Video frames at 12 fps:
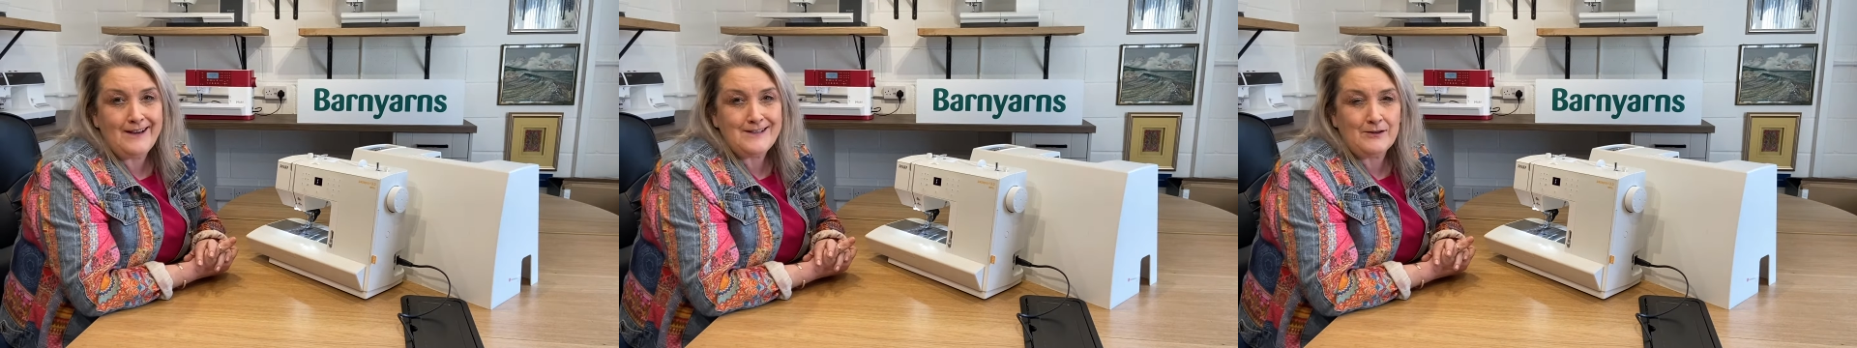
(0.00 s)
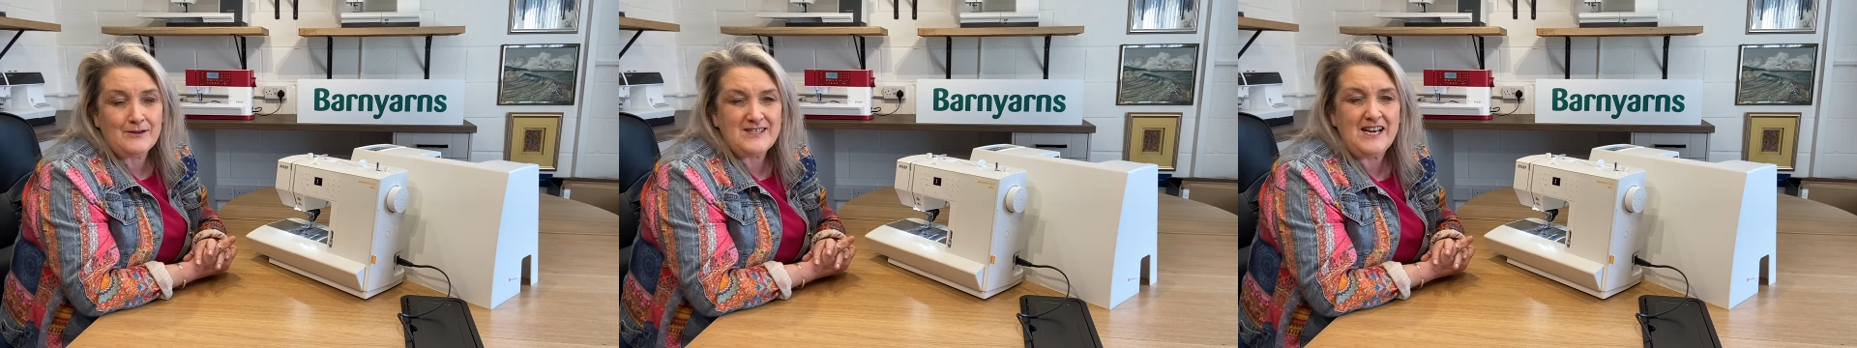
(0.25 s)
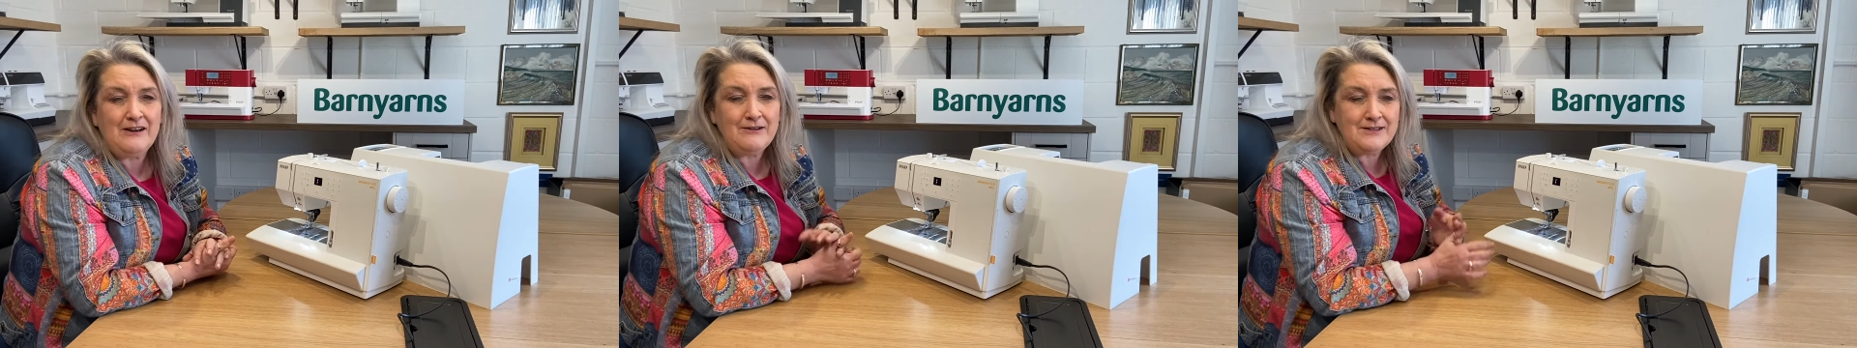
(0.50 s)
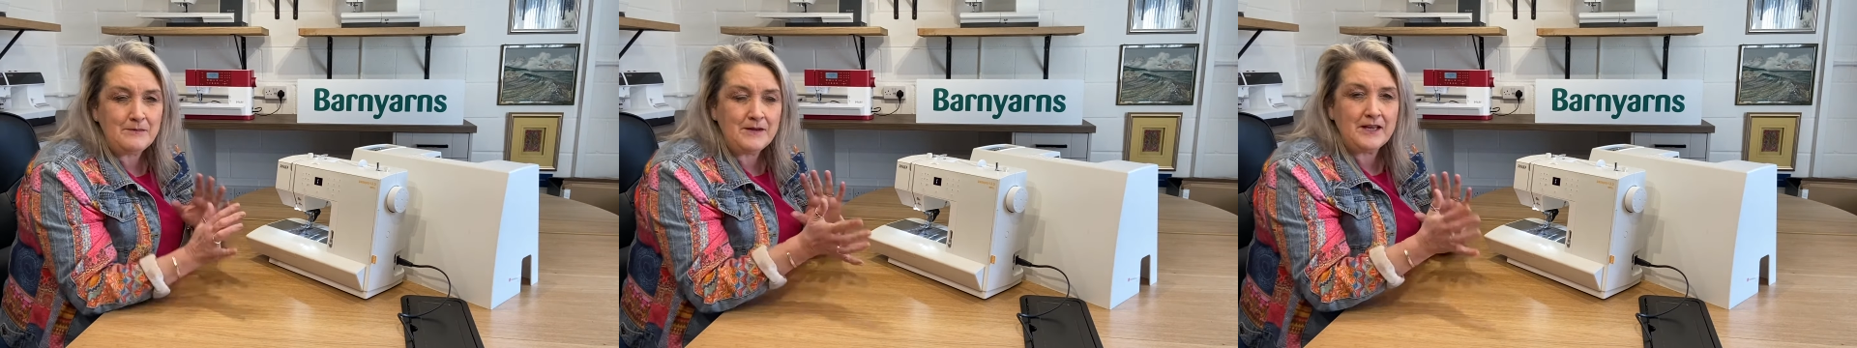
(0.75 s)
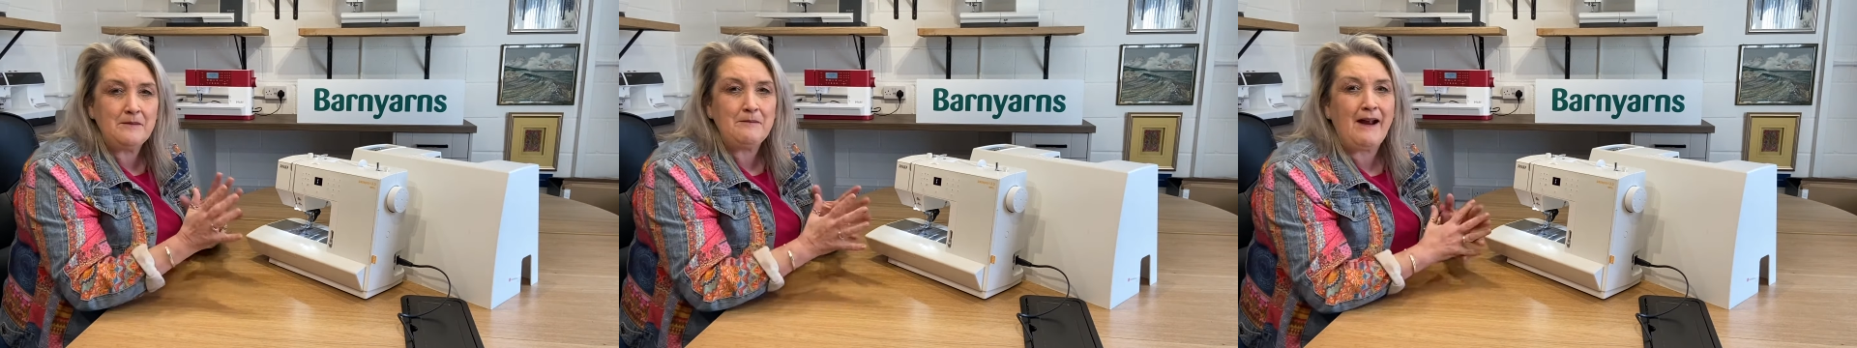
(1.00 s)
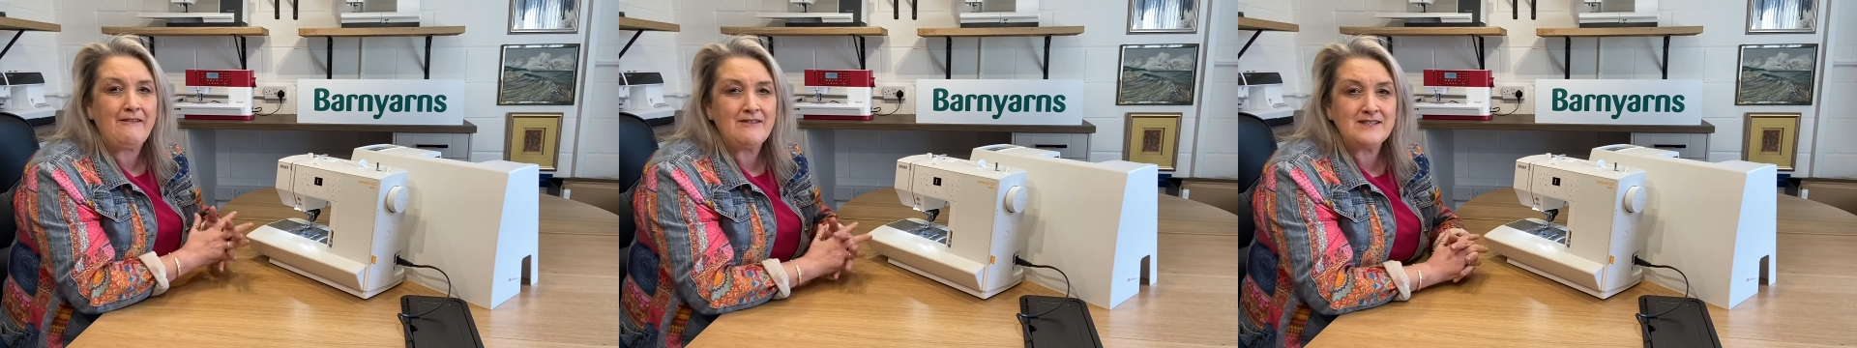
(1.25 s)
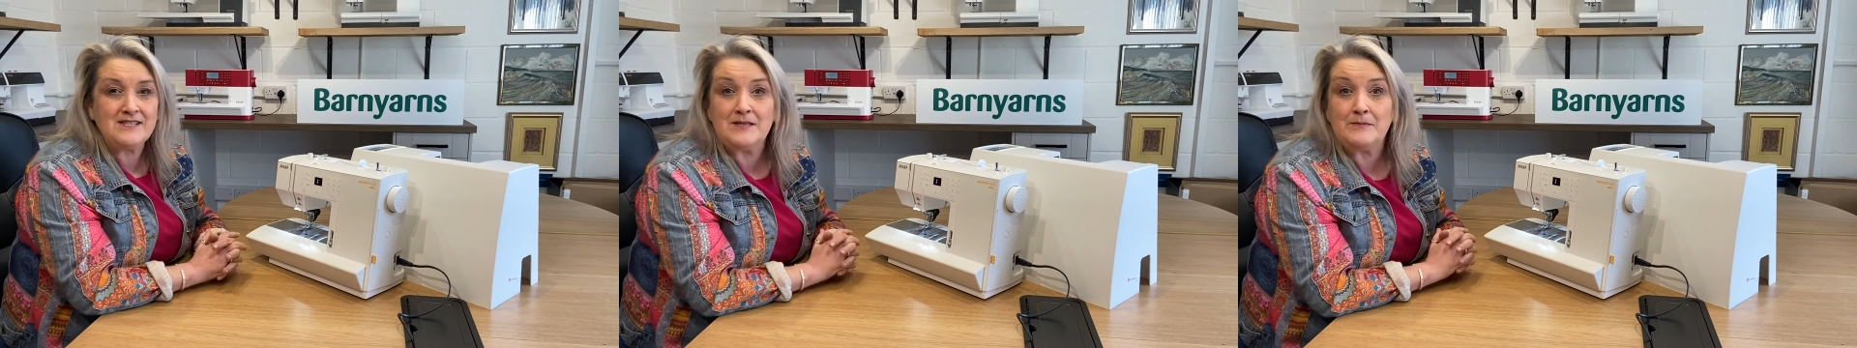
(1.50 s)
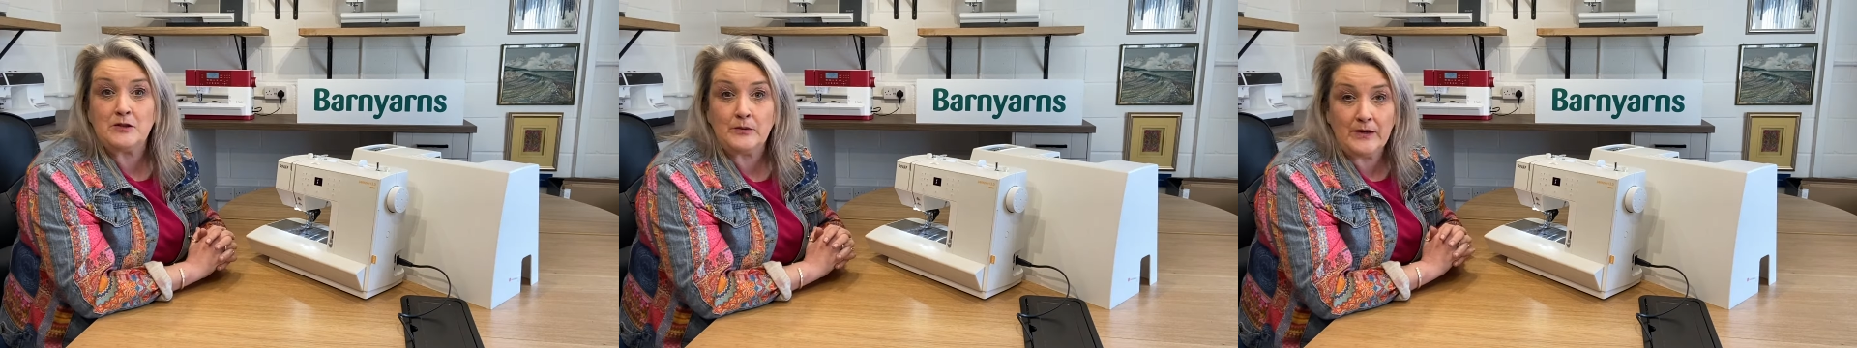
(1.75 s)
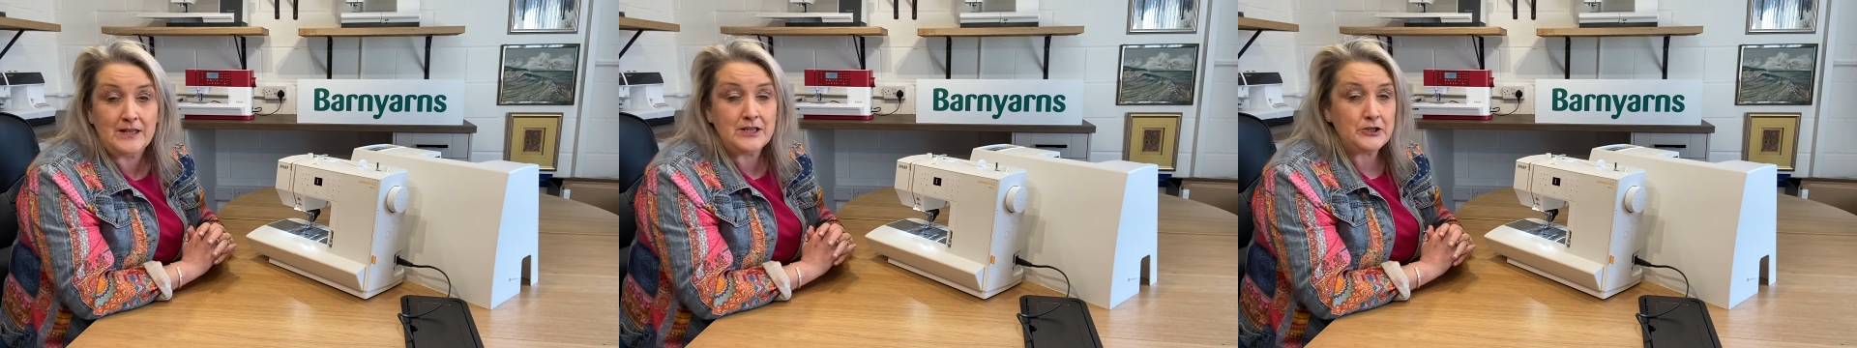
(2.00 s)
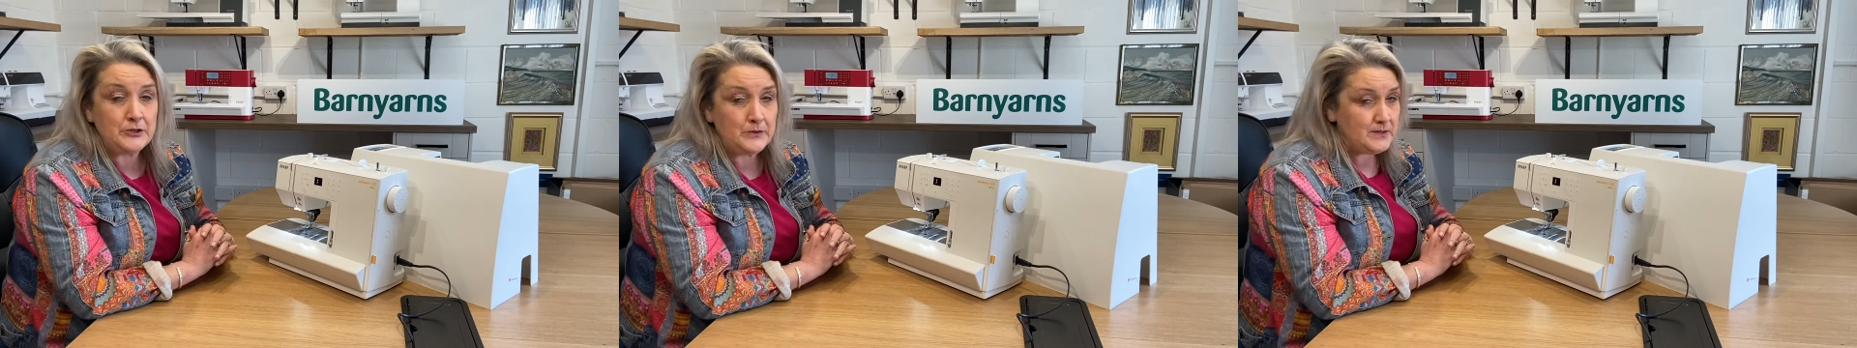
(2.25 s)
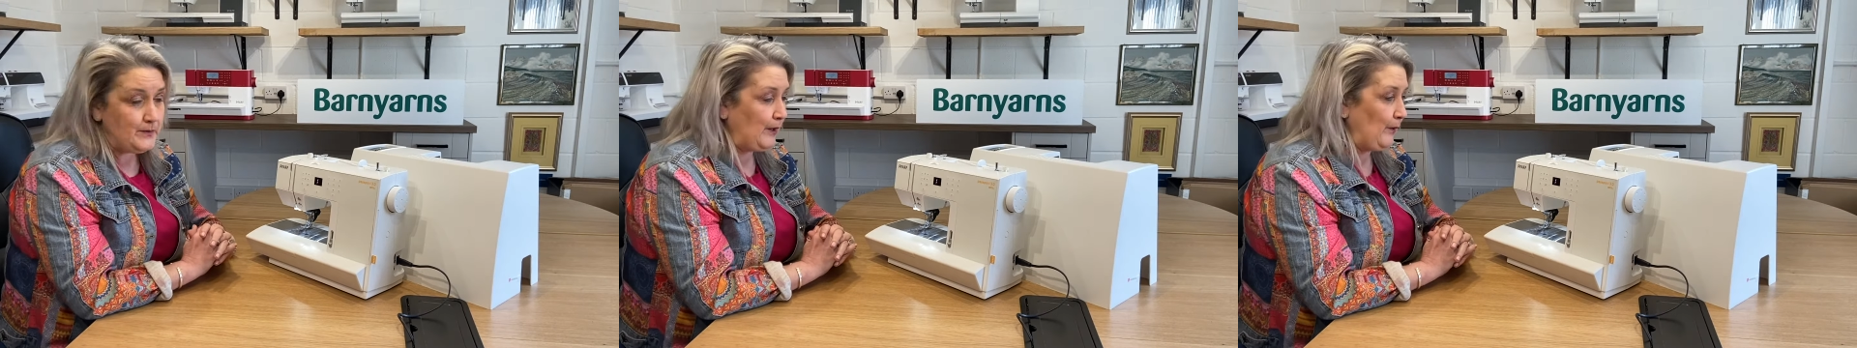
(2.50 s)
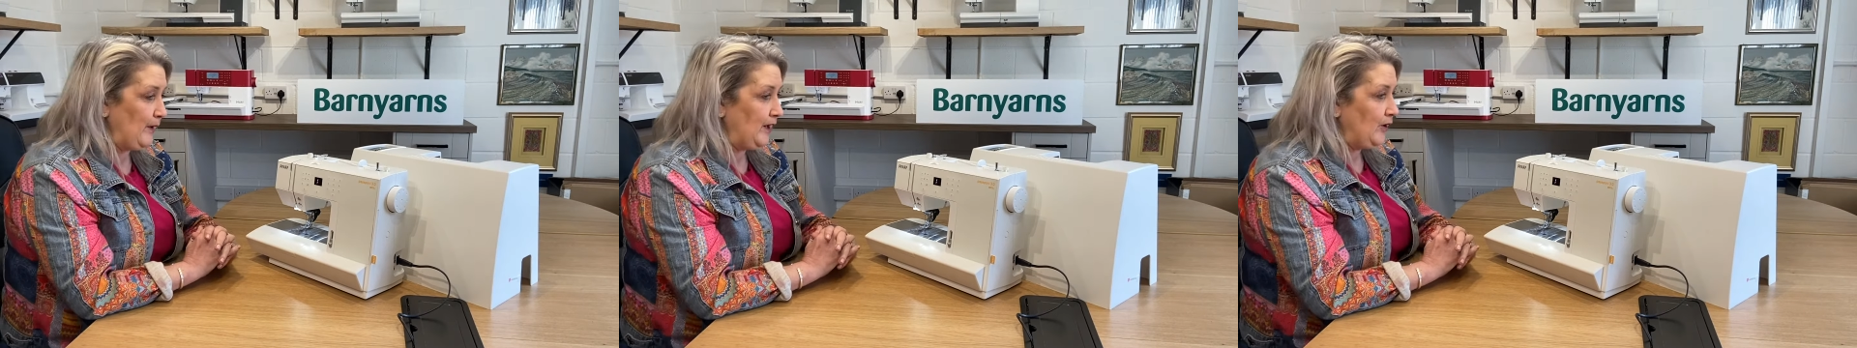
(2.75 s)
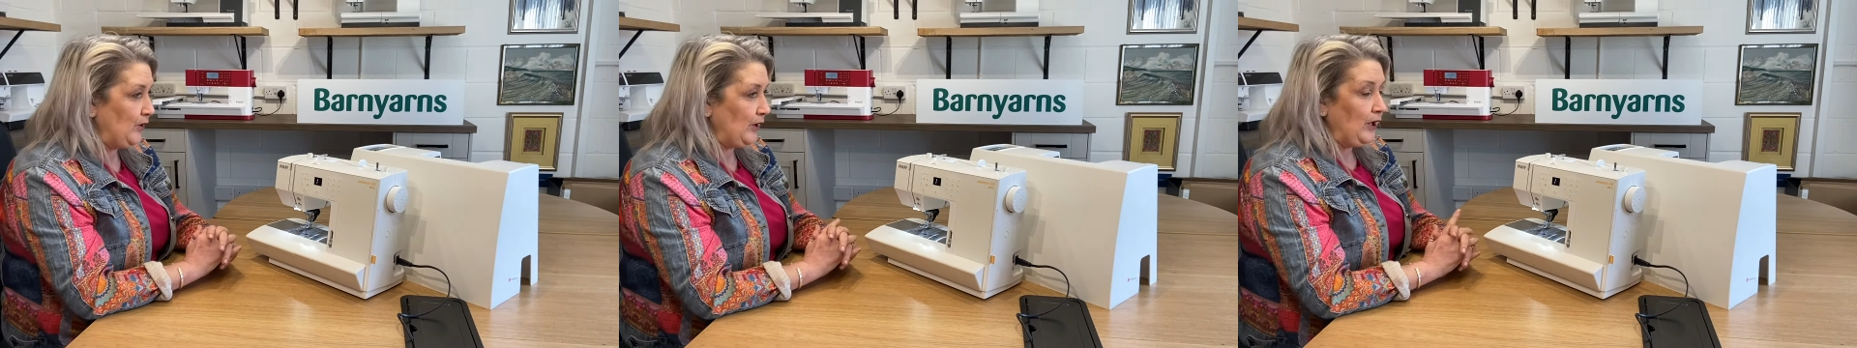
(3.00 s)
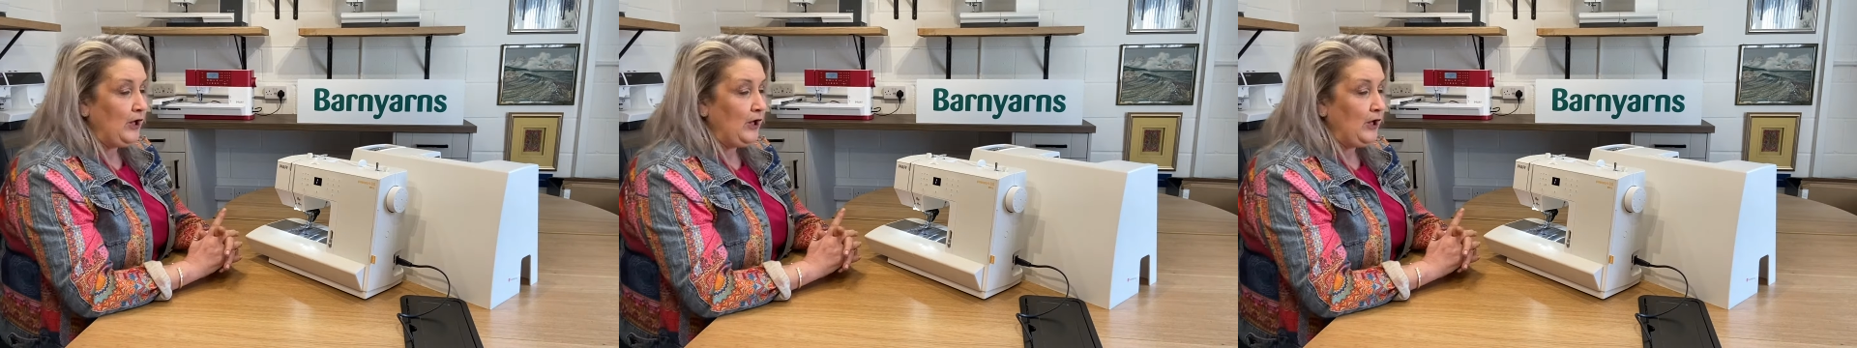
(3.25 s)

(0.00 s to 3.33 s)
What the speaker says: So I'll tell you some of the comparisons between the 2 as we go along.